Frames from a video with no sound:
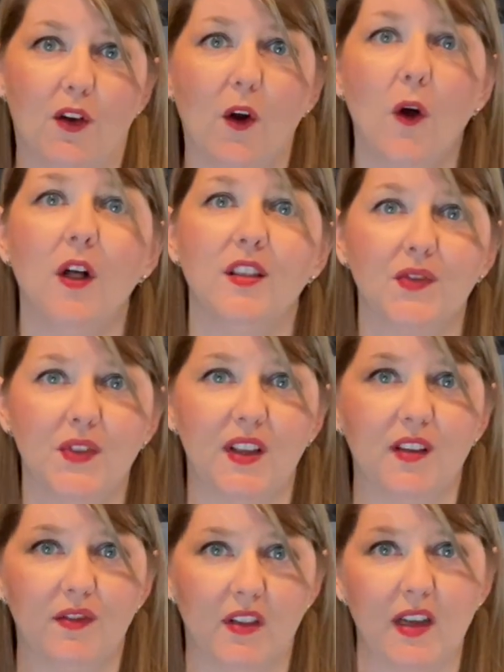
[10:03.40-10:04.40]
all of
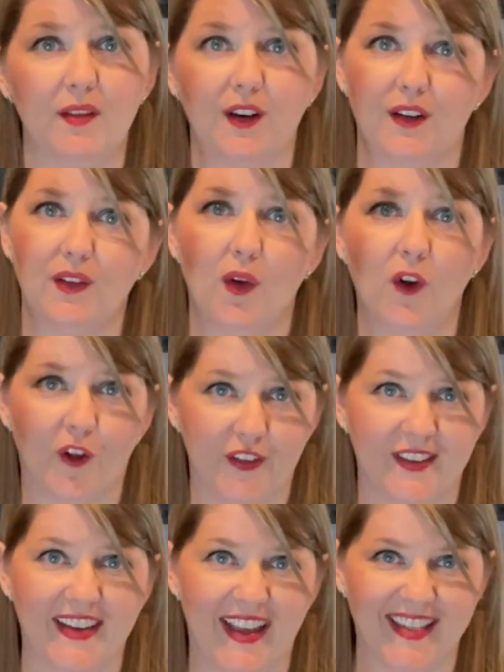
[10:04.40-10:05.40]
these flavors all
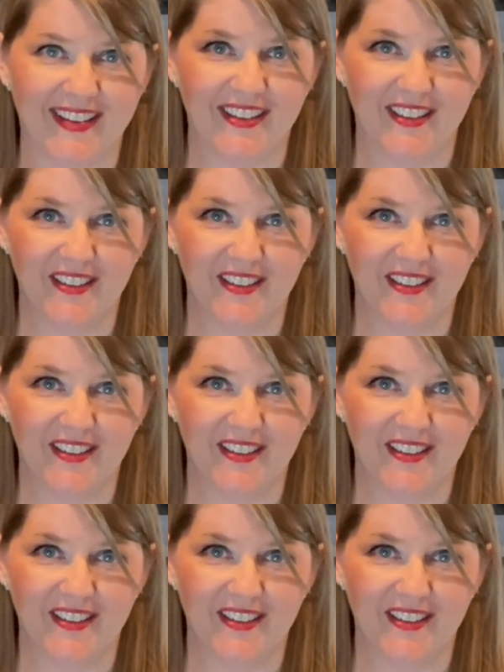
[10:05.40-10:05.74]
together.